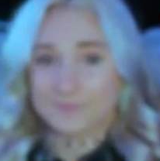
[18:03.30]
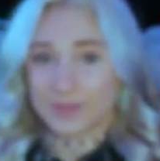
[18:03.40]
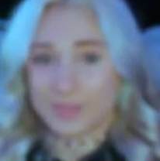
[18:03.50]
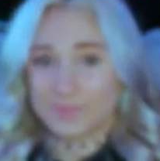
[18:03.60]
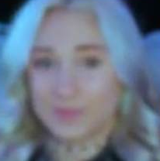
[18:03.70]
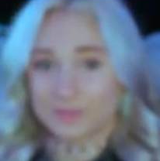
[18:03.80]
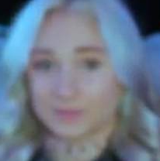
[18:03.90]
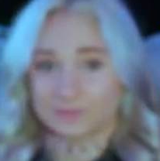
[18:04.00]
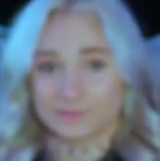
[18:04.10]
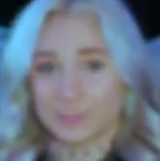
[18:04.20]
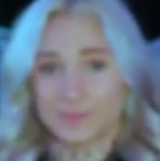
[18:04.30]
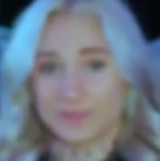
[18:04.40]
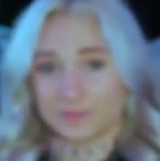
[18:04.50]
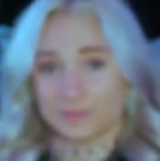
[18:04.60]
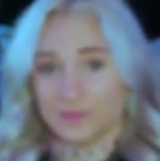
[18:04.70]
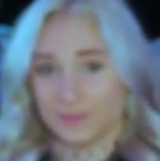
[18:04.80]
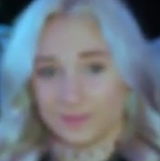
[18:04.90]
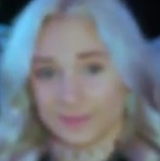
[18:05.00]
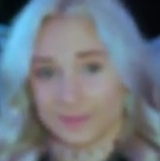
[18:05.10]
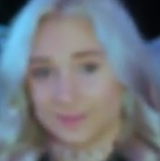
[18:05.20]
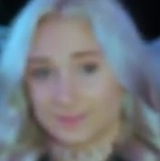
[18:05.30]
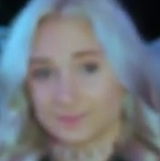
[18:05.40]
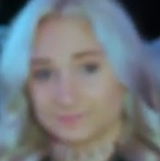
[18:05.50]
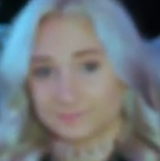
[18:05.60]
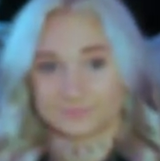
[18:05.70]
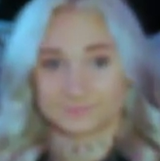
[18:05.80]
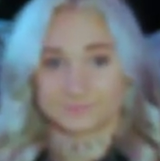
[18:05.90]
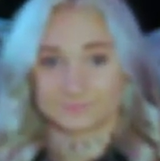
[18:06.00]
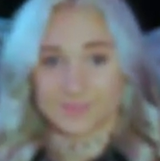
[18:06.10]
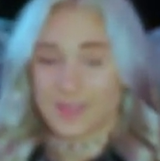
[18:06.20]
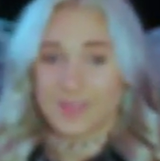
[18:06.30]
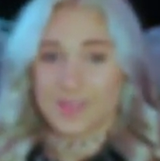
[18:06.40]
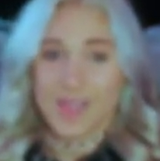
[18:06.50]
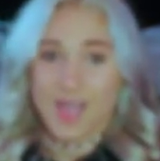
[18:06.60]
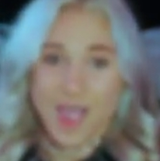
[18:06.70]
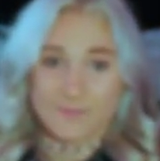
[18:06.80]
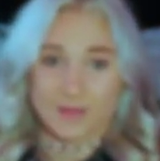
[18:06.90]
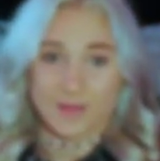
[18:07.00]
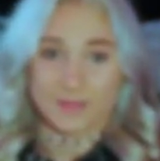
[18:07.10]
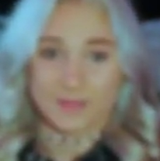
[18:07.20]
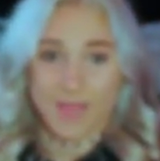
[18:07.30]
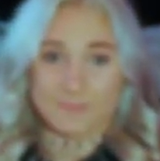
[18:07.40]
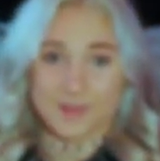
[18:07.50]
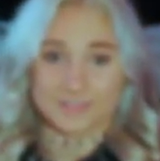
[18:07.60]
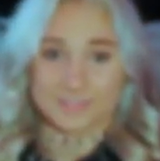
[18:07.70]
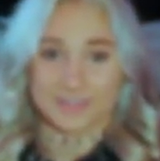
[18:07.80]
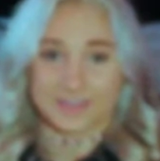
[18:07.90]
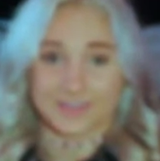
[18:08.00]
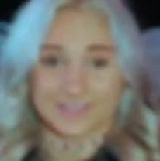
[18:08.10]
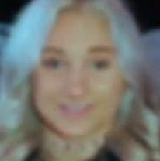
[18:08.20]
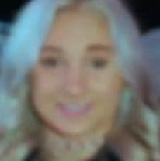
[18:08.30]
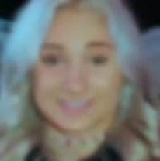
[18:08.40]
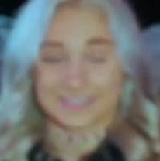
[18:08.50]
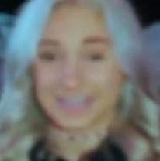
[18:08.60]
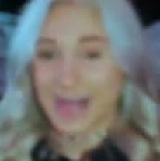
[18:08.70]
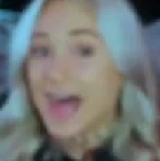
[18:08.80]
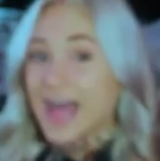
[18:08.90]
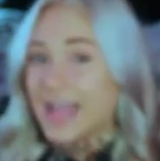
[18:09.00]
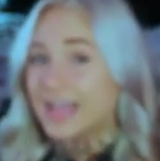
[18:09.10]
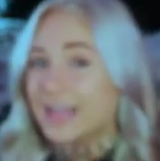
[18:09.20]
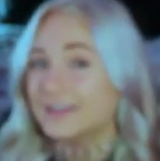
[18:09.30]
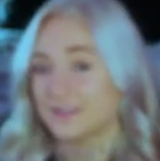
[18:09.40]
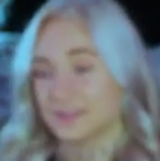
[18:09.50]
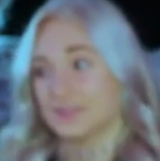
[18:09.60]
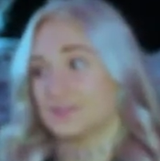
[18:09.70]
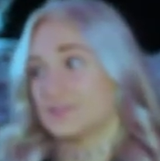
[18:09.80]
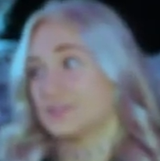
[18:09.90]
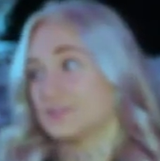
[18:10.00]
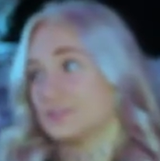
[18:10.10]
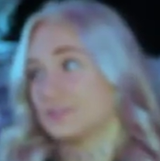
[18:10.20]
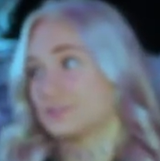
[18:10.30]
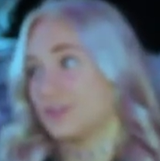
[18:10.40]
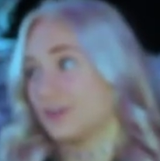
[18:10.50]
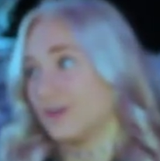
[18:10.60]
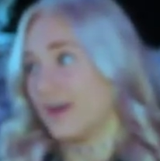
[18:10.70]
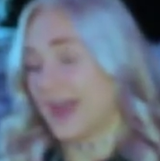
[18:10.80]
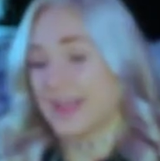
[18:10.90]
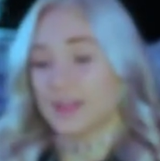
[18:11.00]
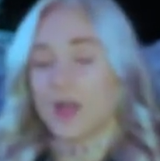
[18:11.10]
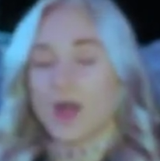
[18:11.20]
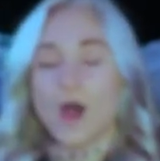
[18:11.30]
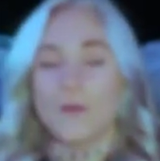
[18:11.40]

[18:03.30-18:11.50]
I'm sorry, you picked the wrong girl, like, I'm not just gonna let this slide. So, and I